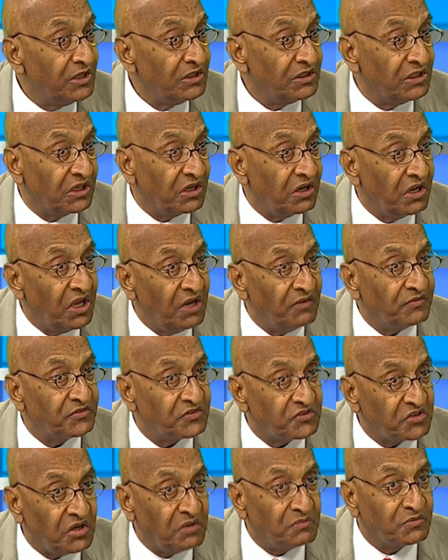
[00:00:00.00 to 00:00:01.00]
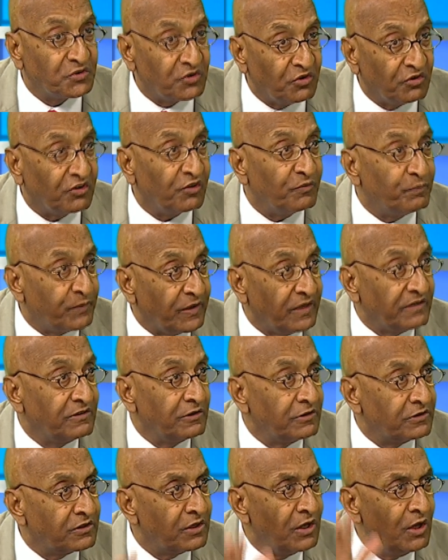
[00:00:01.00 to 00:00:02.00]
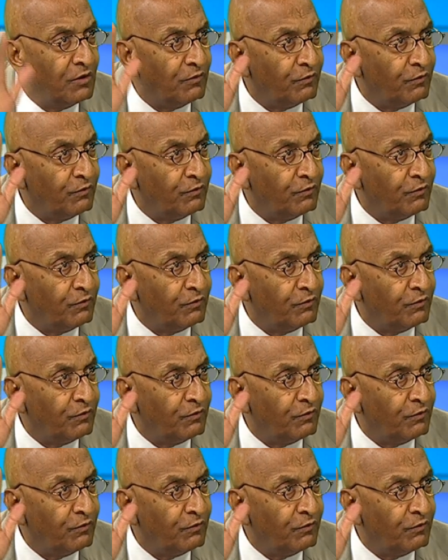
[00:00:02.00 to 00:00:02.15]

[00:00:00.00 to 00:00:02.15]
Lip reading: that will have some sort of presence